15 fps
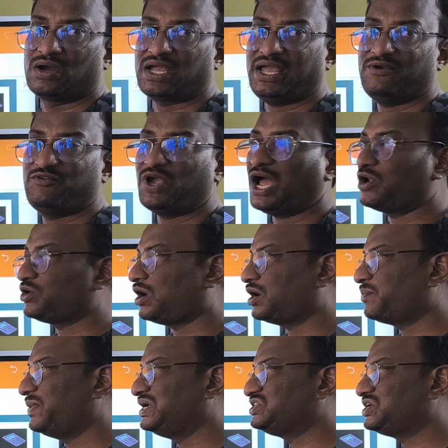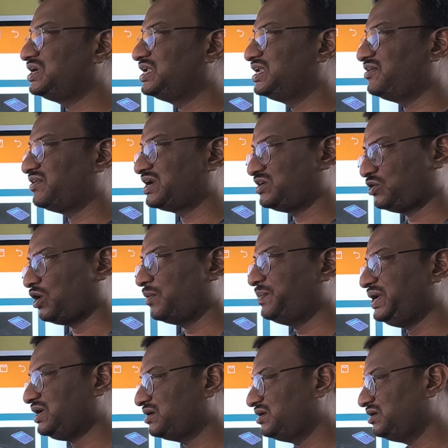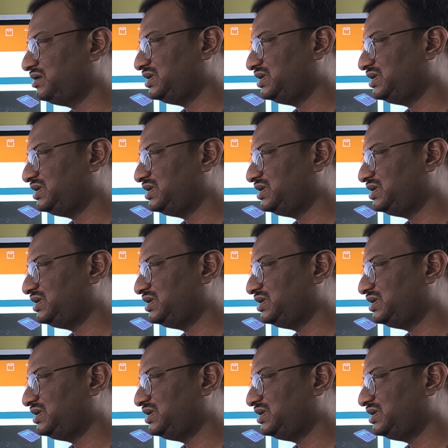Okay, we have not mentioned in our topic.